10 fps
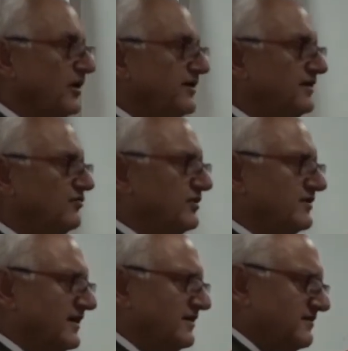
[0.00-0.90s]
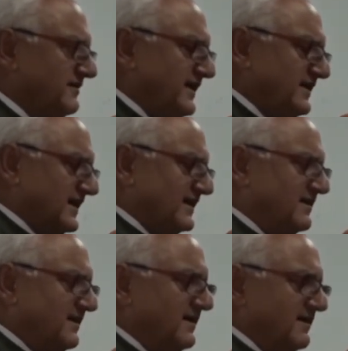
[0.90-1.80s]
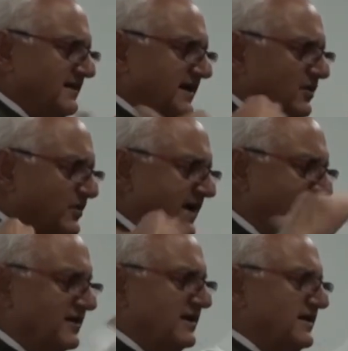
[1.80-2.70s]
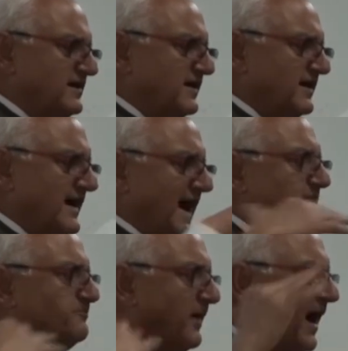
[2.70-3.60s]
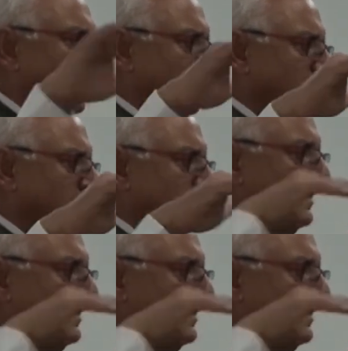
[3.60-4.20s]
politics was seeing that here we have a leader at par